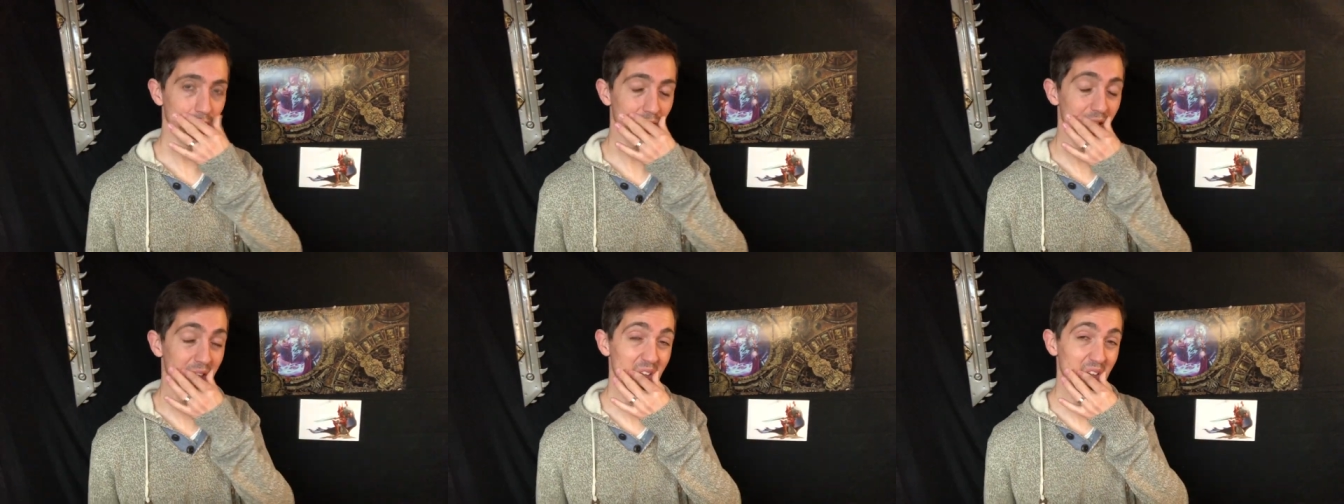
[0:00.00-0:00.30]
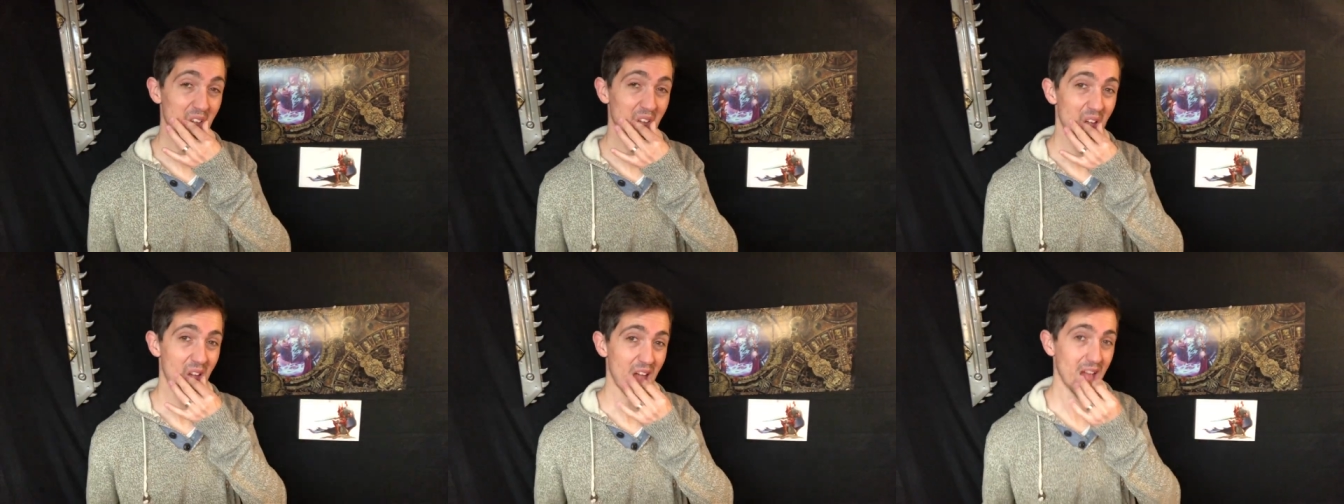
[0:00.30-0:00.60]

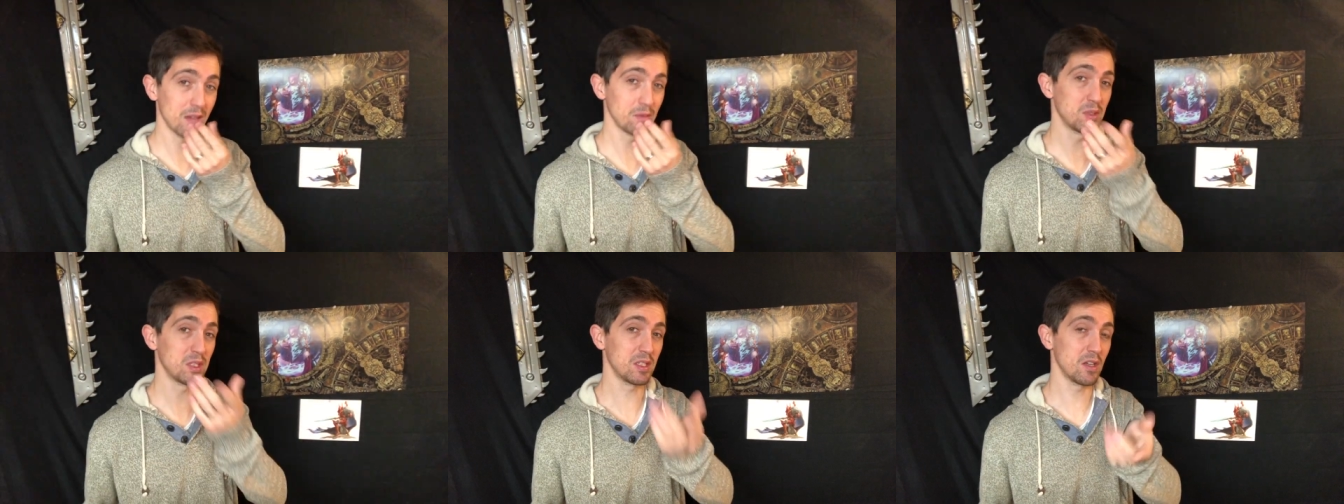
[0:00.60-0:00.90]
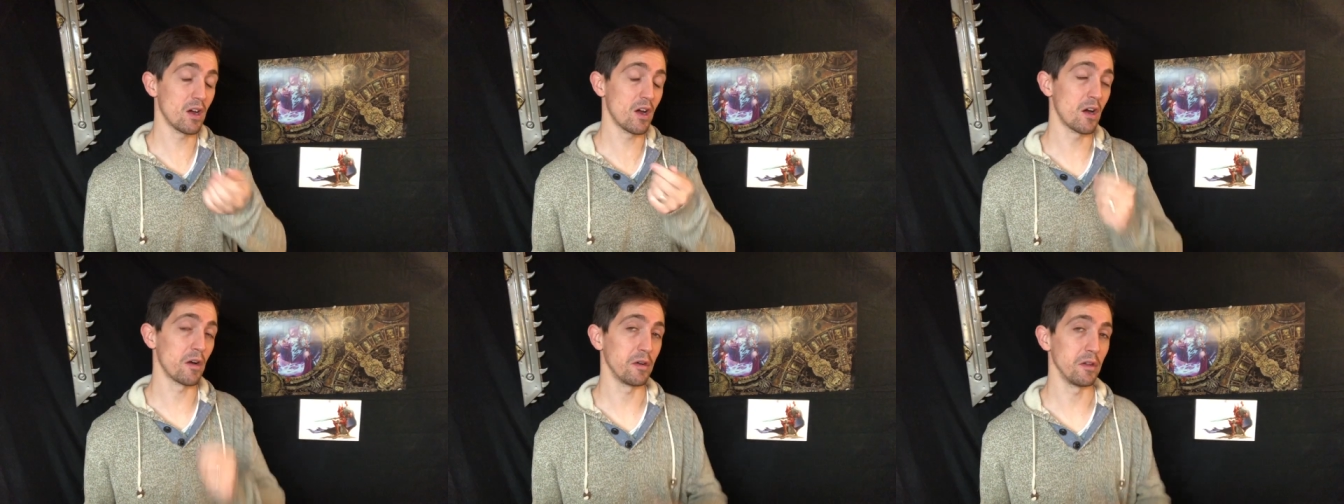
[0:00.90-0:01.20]
I am
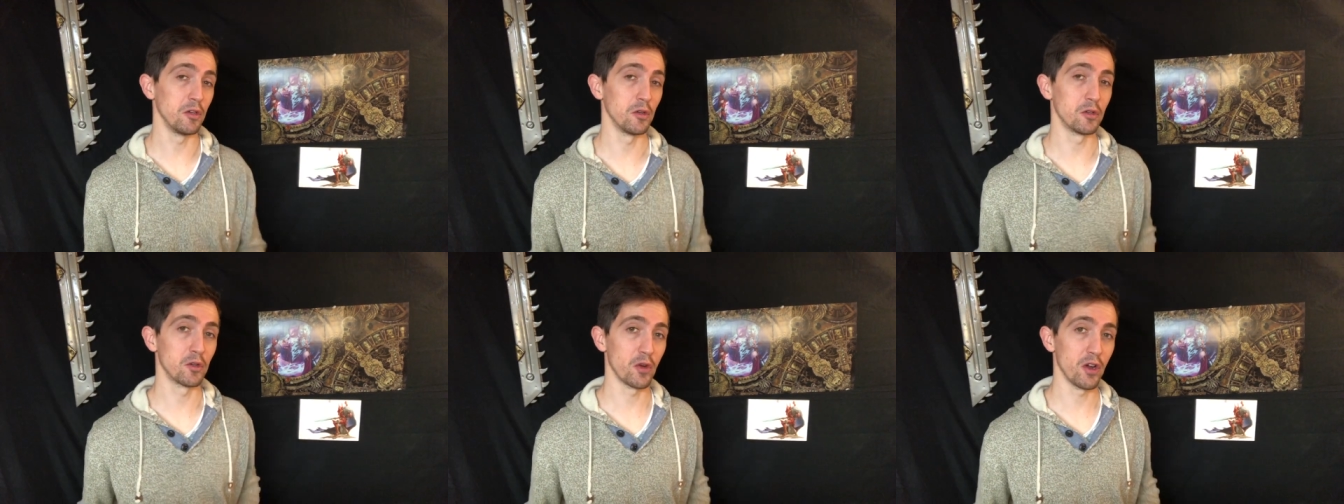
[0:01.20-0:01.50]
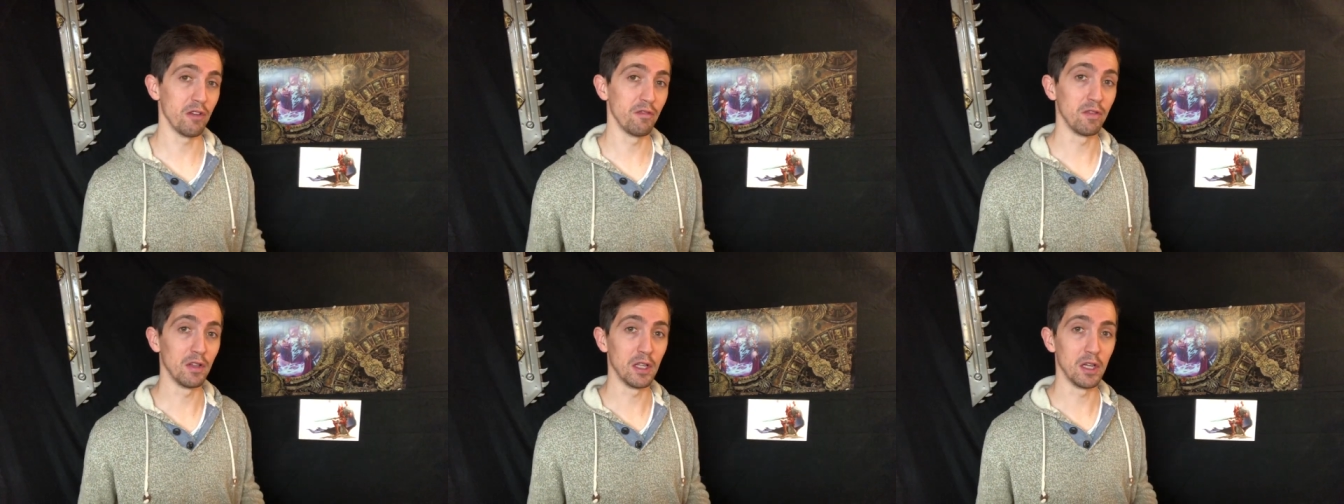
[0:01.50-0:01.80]
Skari, your
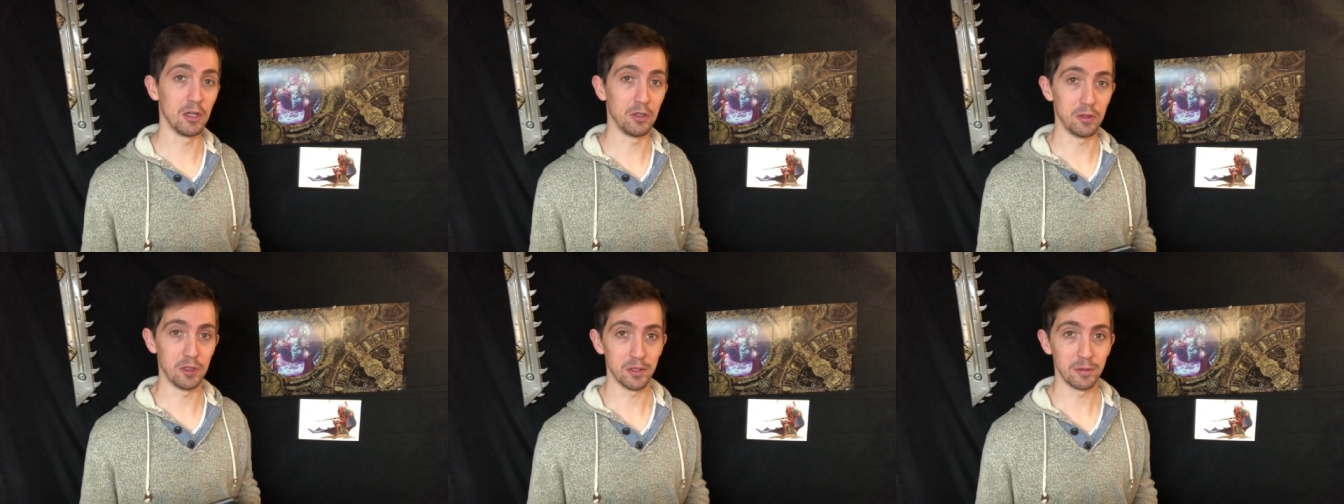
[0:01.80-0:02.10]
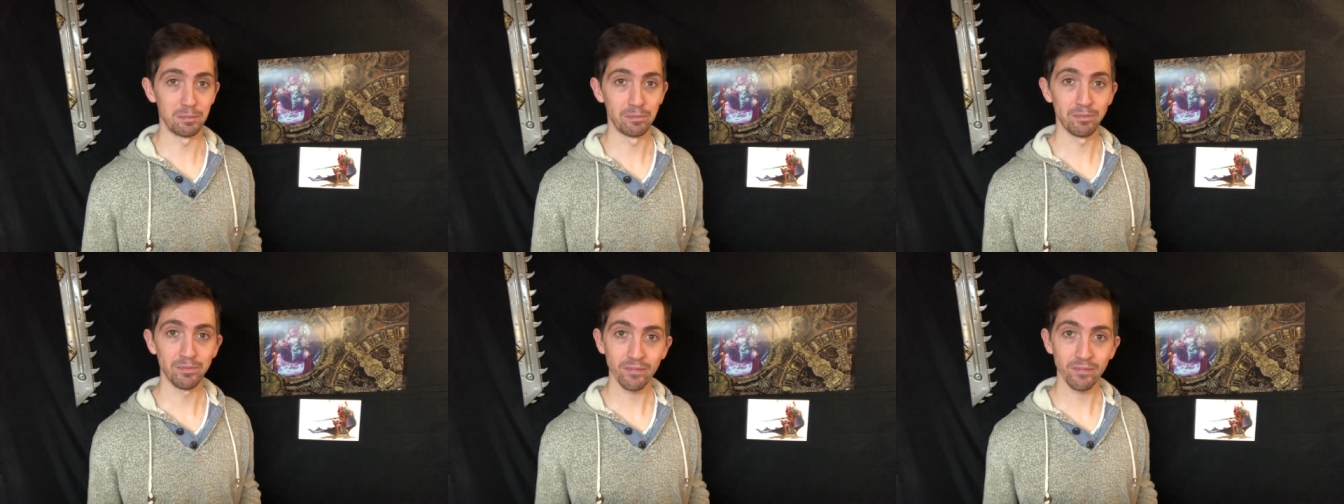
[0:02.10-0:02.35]
grateful host.